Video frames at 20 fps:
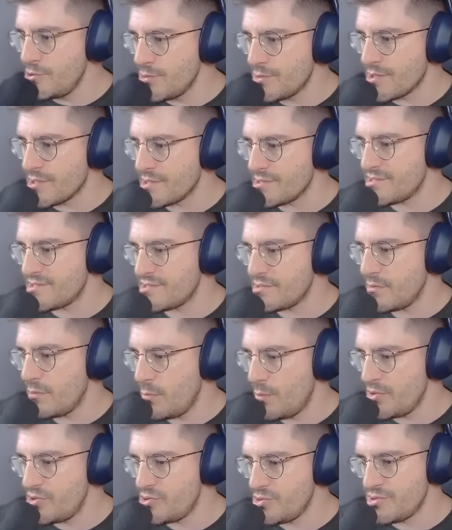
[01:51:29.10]
this,
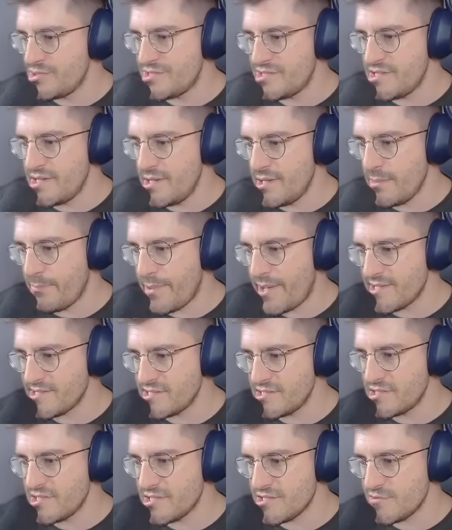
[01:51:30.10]
we should see a
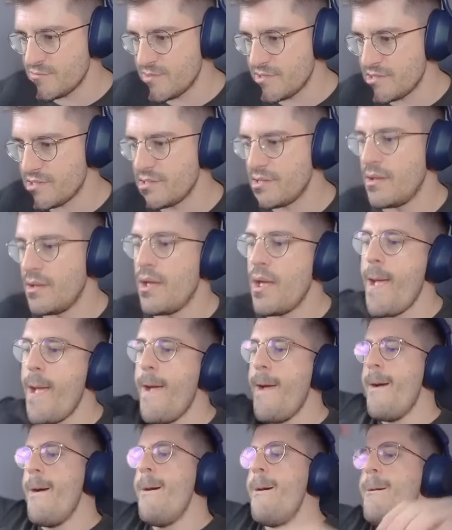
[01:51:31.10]
passing test suite.
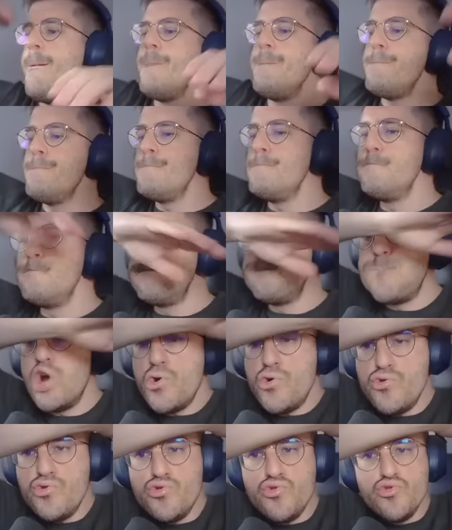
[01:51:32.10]

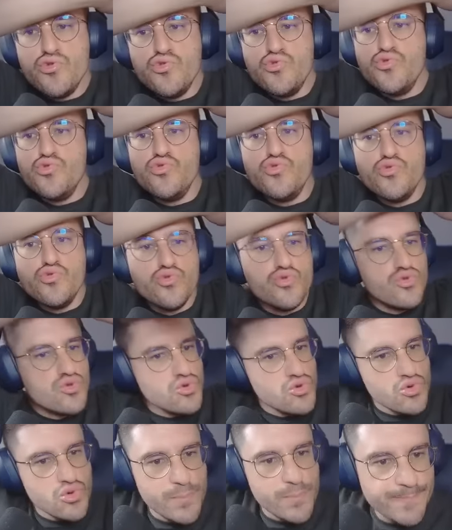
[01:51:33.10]

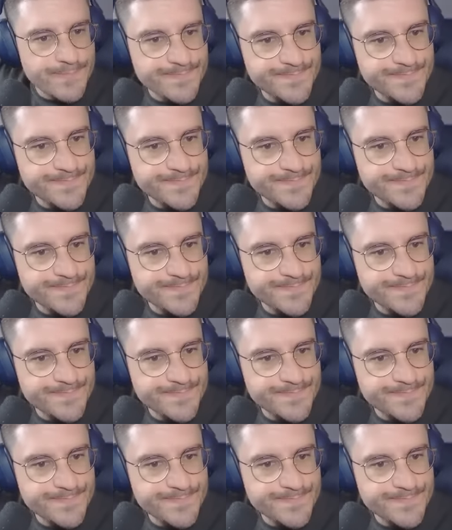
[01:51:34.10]
Boom!